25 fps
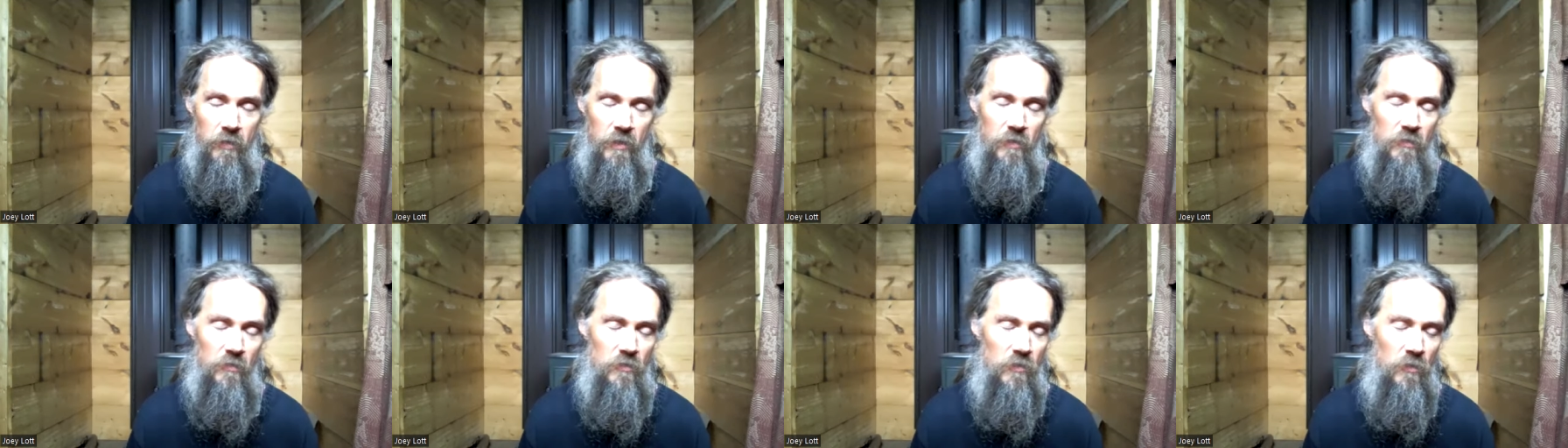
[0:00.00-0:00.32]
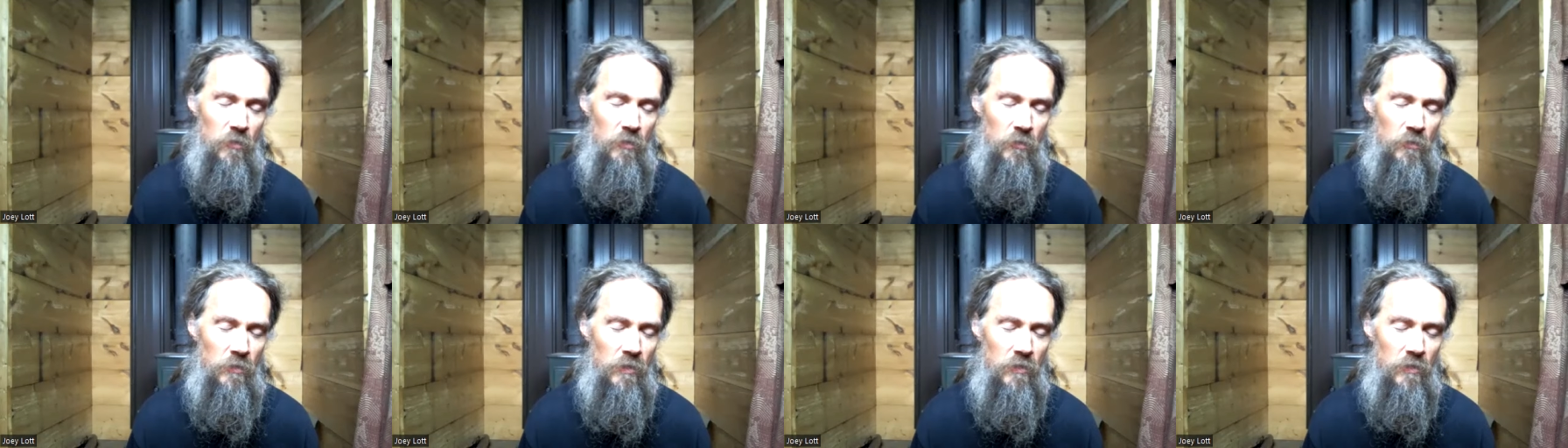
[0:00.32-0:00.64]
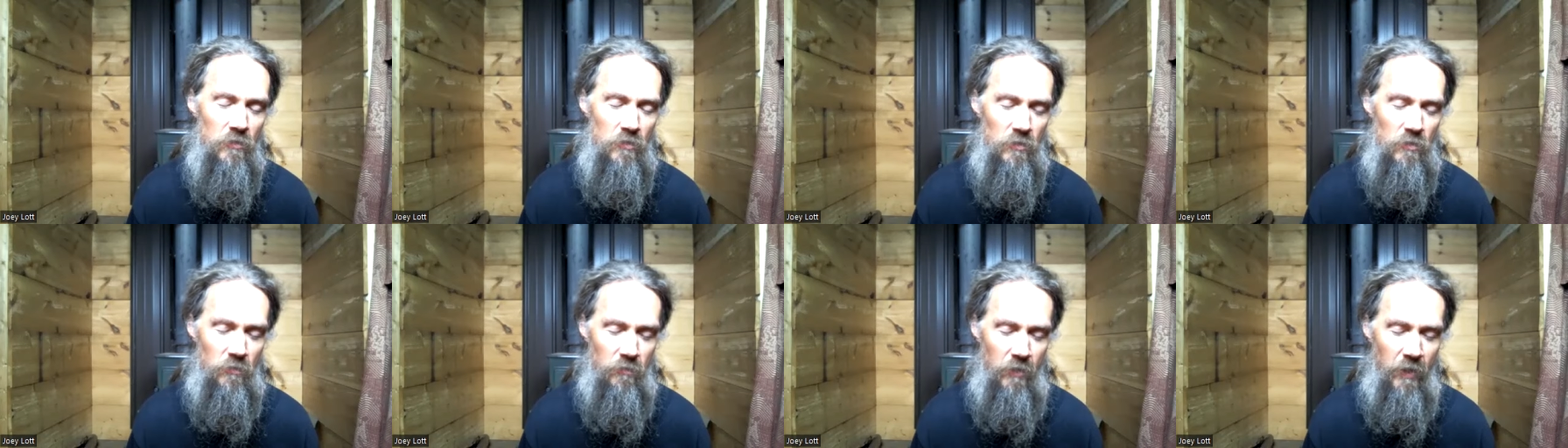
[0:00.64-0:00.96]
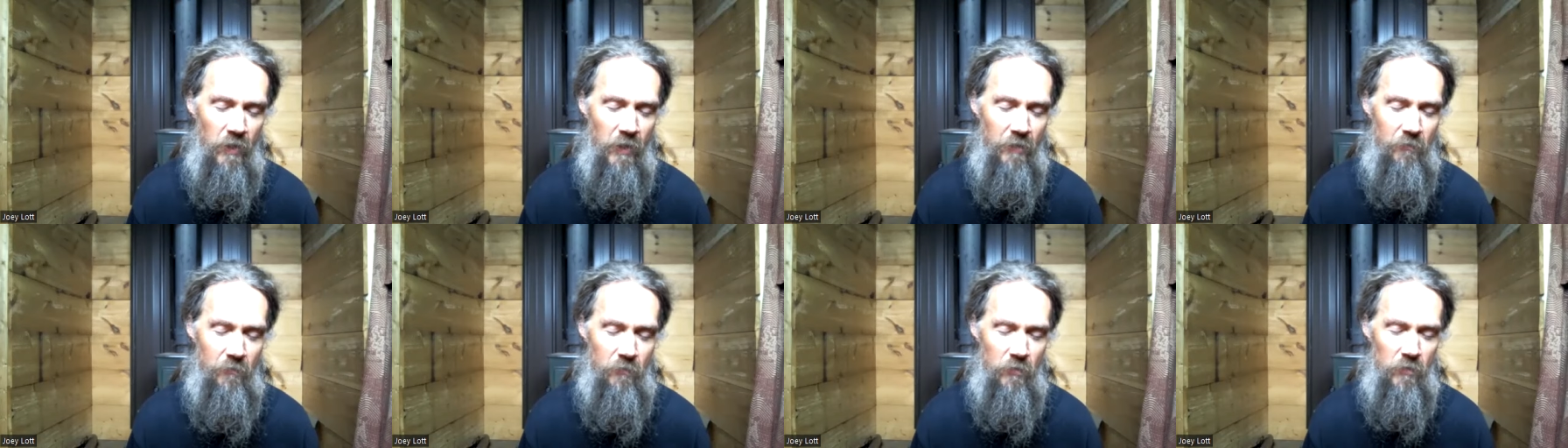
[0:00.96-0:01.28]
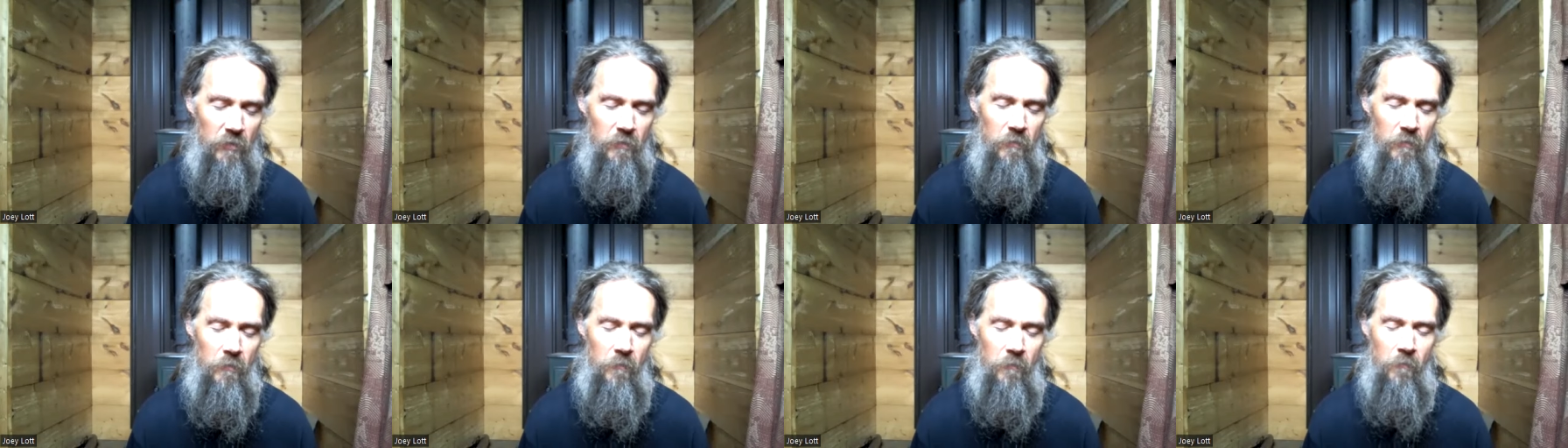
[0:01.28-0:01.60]
He's the only
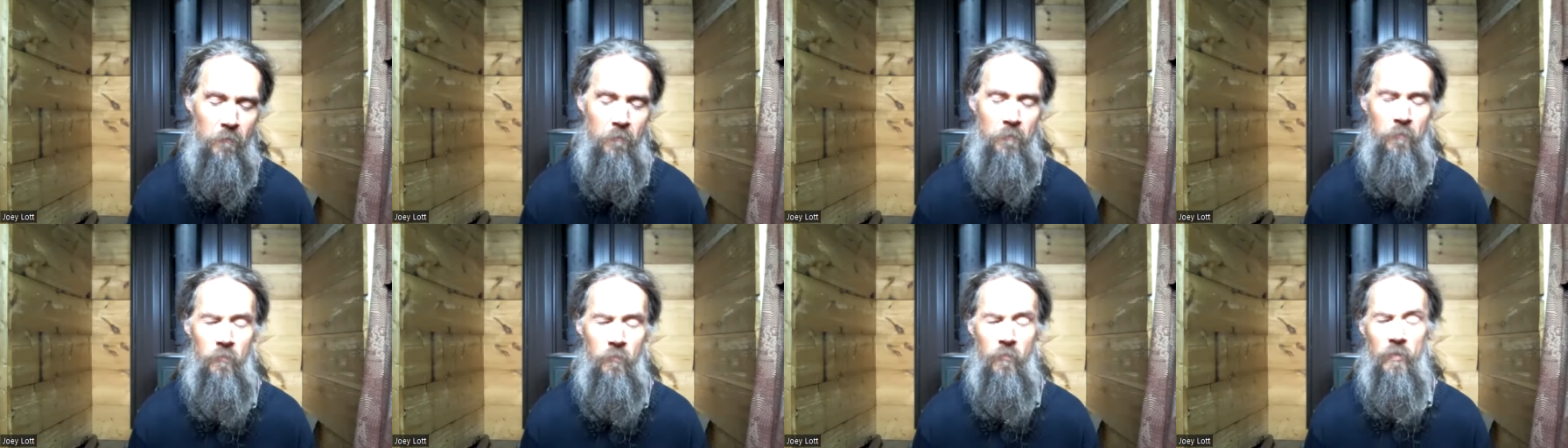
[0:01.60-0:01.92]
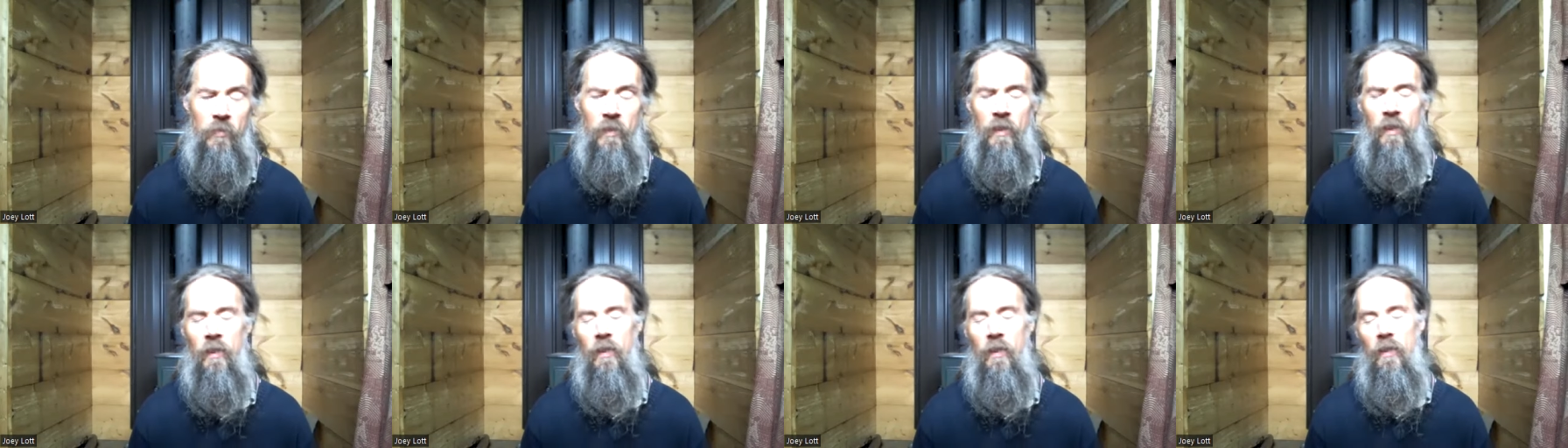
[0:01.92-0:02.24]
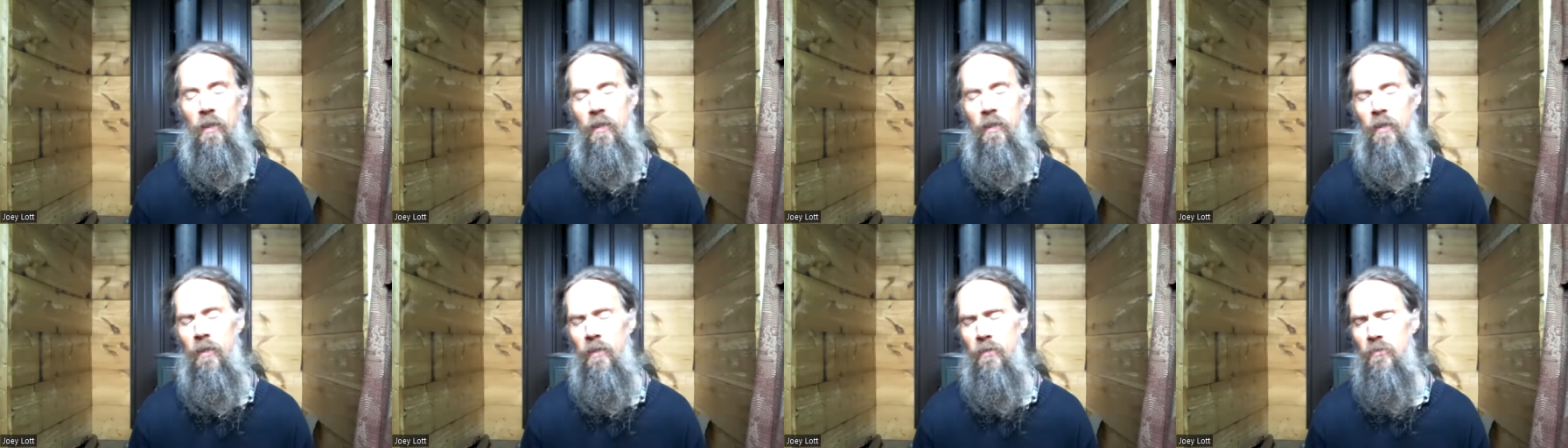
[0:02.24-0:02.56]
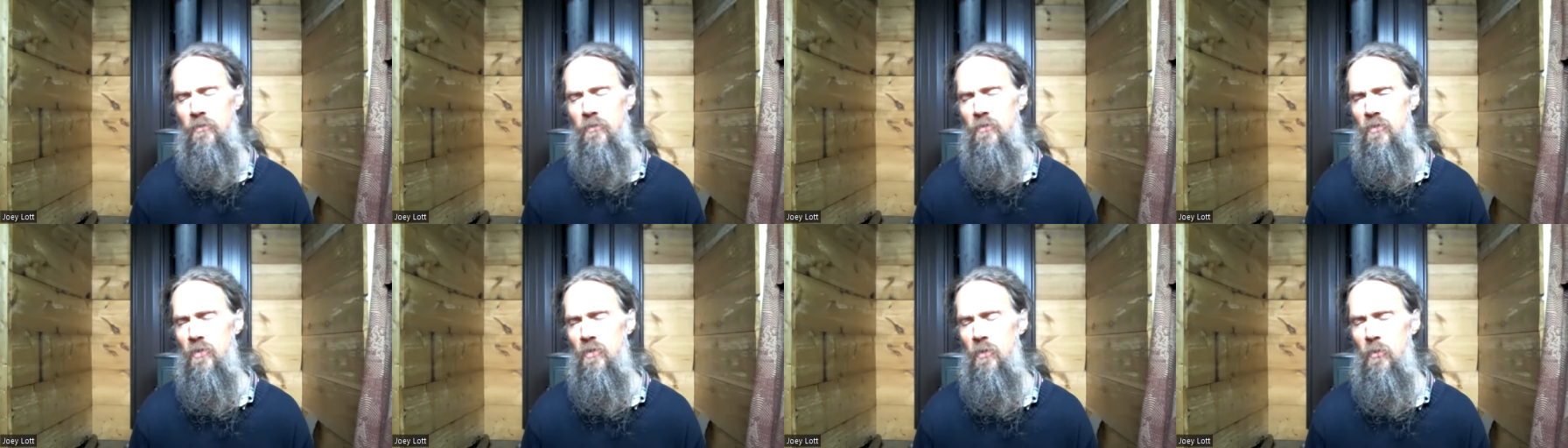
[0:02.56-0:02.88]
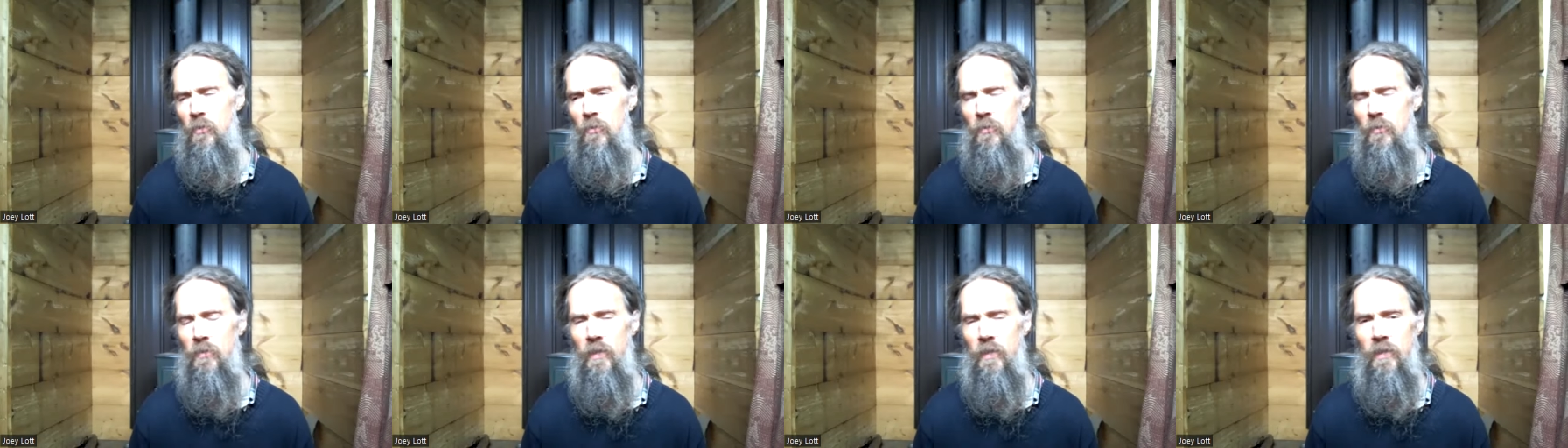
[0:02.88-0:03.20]
survivor. And
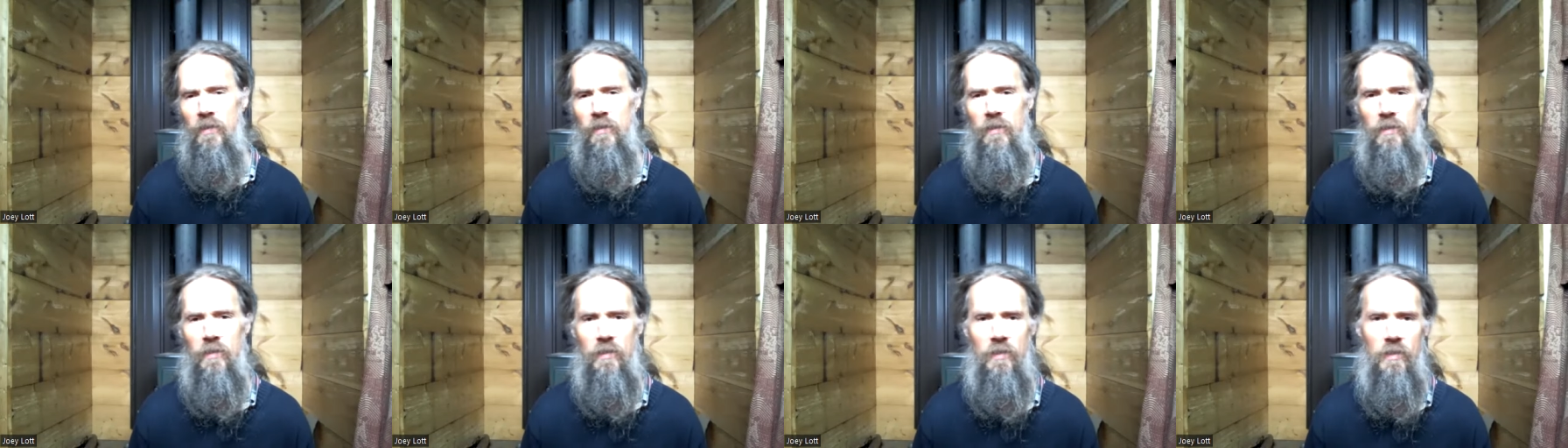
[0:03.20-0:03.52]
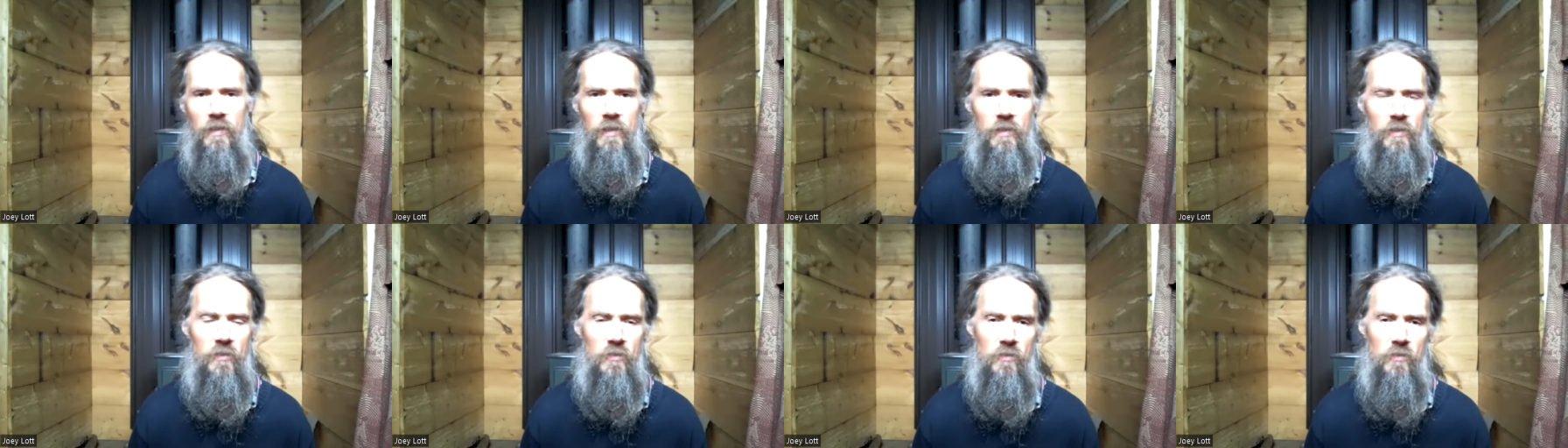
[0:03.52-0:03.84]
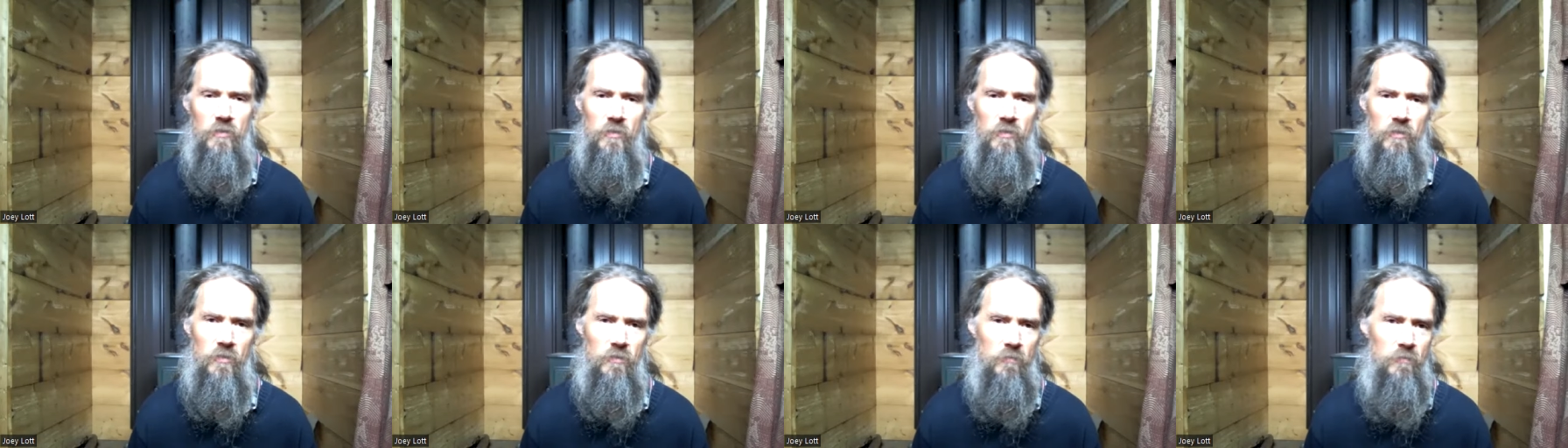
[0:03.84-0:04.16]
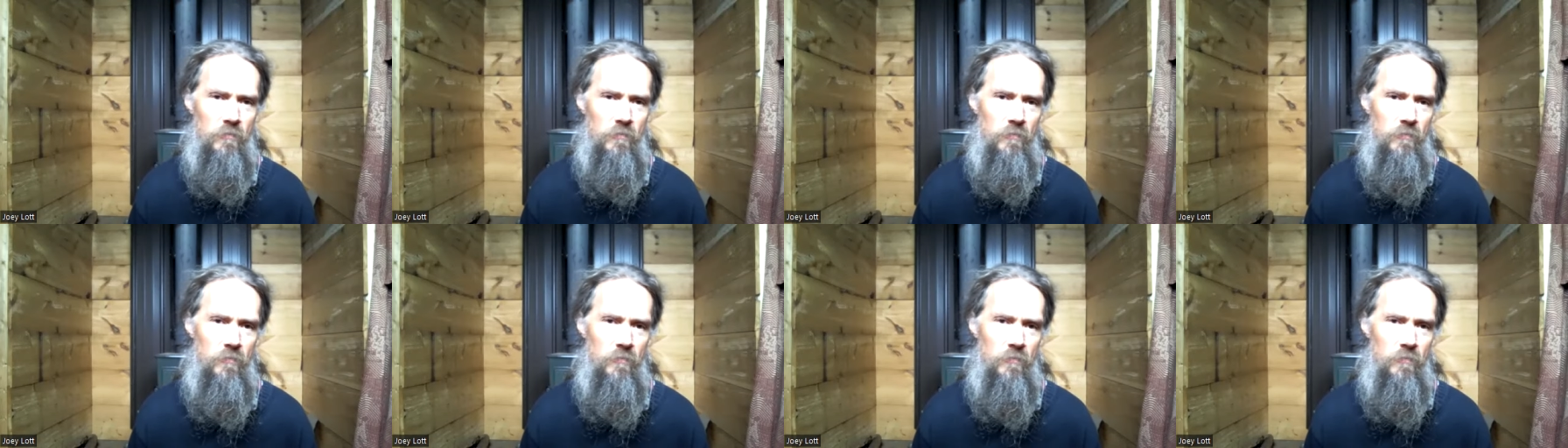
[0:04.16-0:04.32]
so then he's,